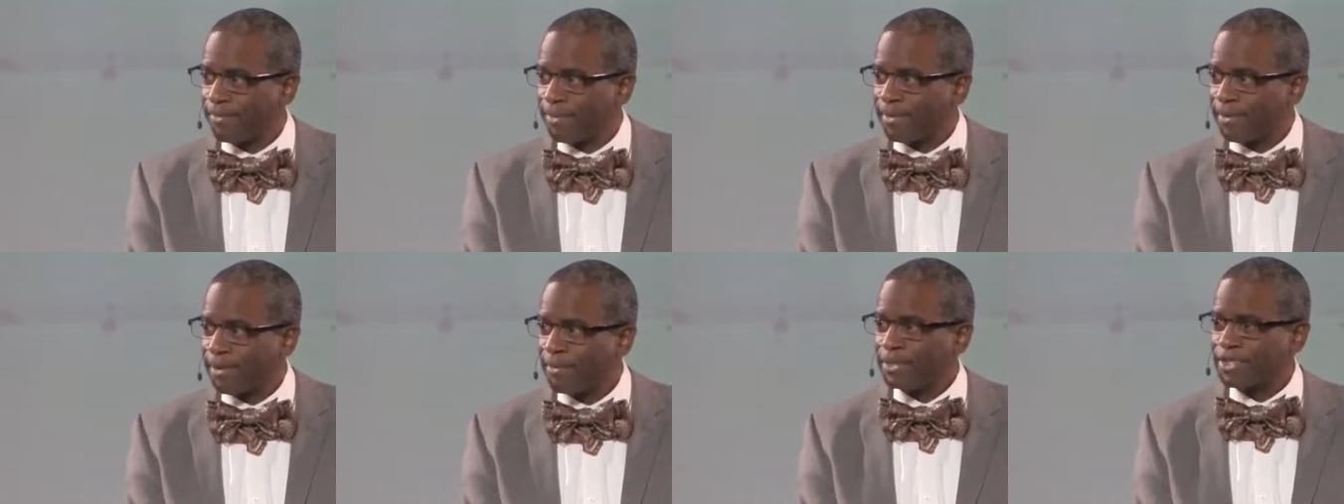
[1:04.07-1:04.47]

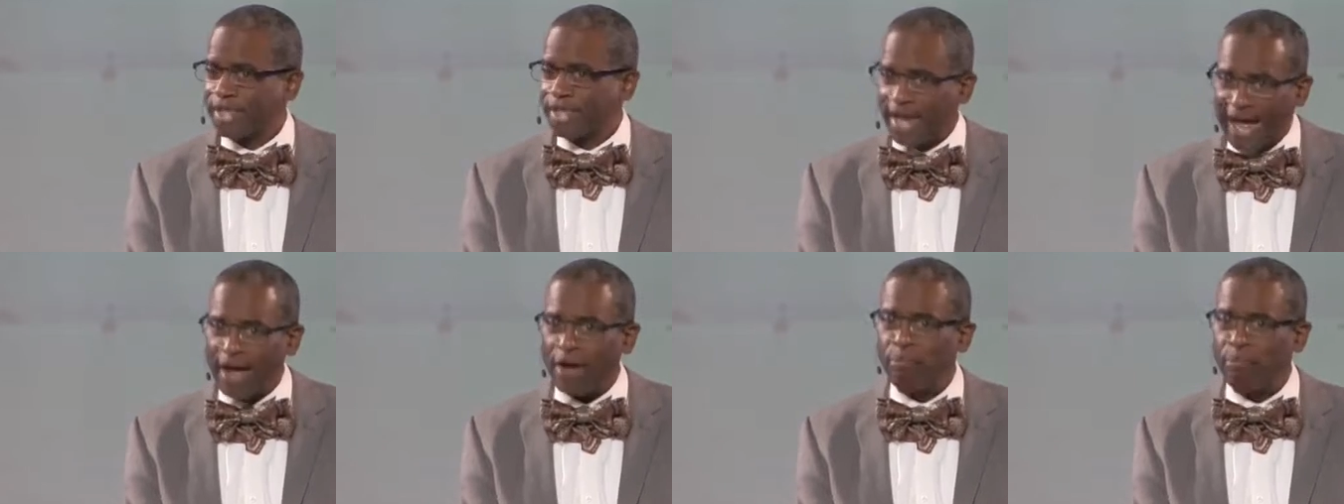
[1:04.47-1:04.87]
Come on,
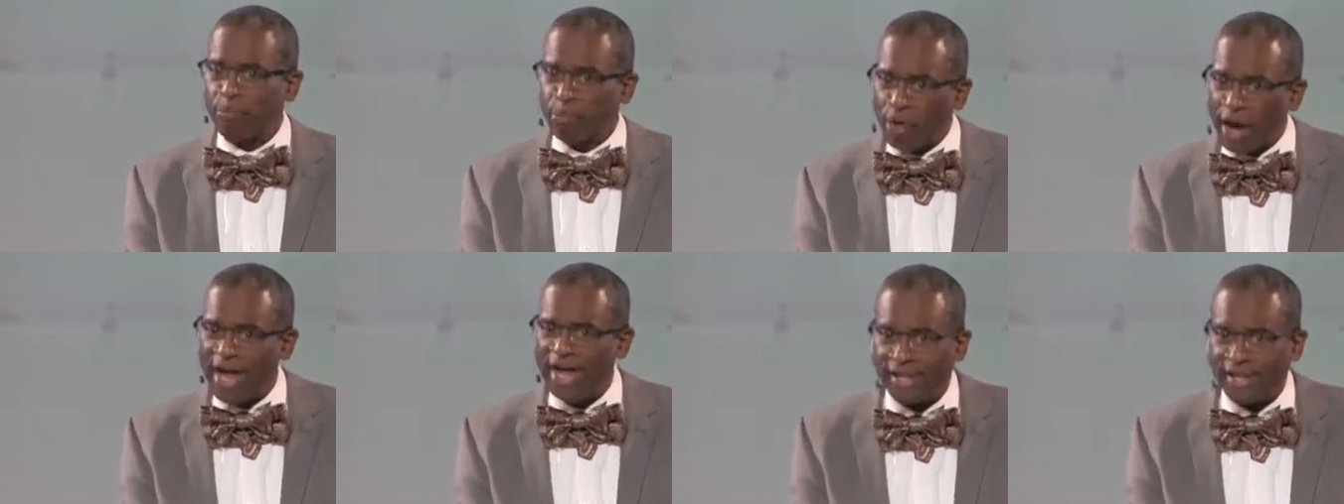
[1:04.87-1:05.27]
say, how
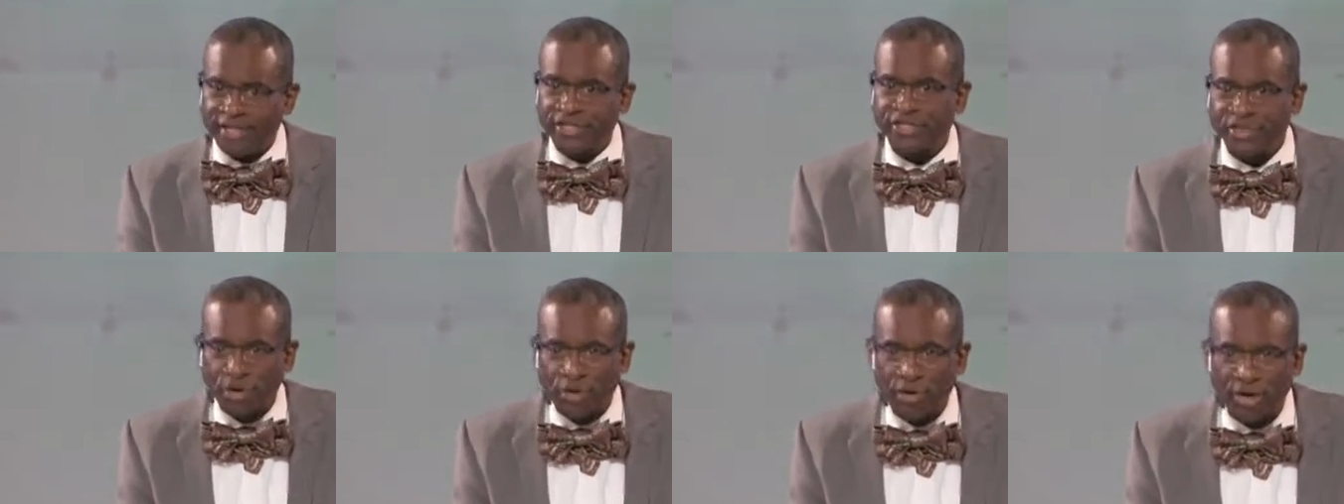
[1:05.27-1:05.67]
bright
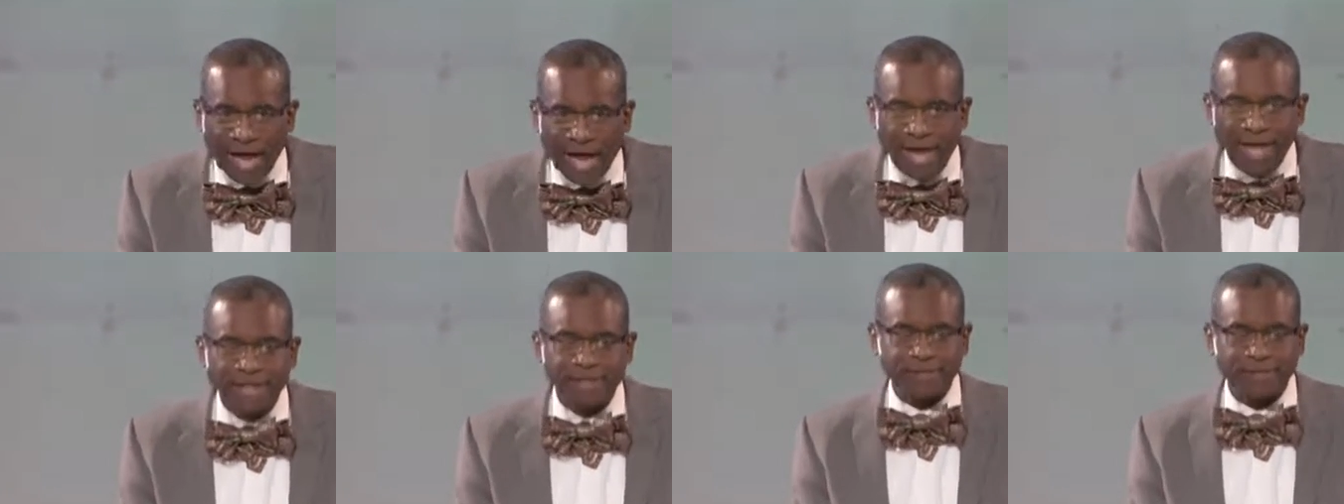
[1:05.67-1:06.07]
is your
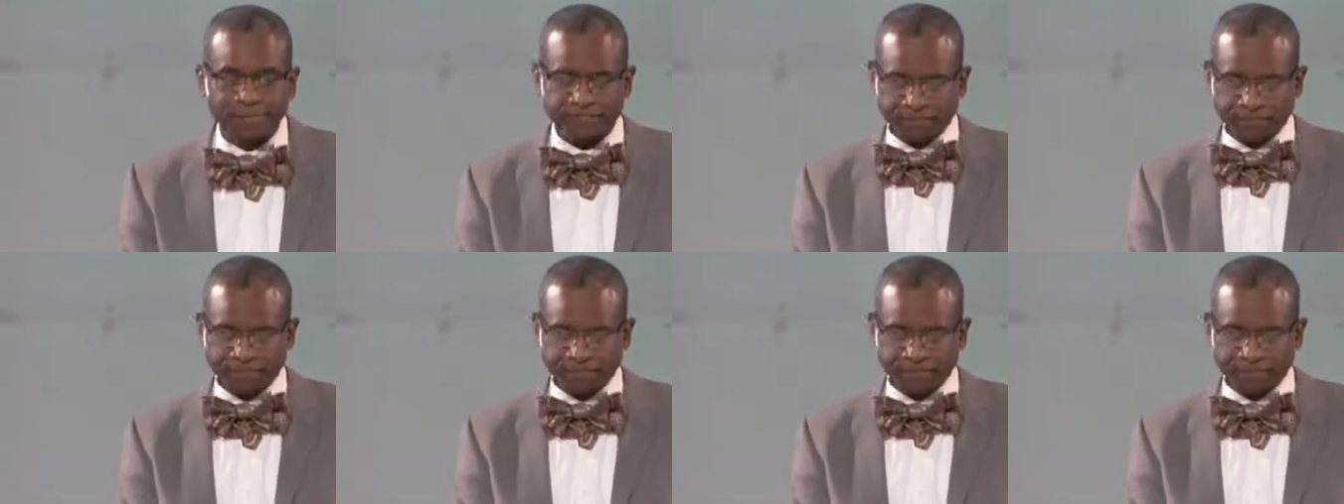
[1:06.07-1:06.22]
light?